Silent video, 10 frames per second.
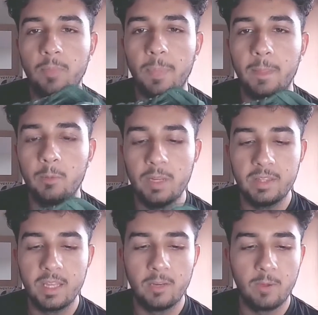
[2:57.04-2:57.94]
green
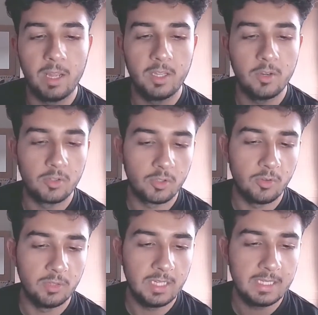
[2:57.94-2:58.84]
thing right here.
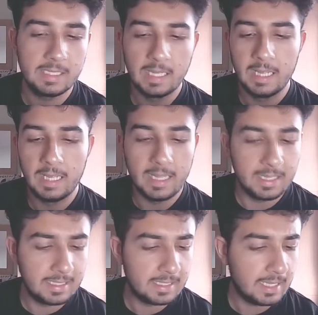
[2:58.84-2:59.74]
So this
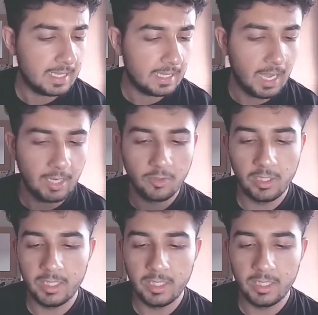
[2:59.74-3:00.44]
is actually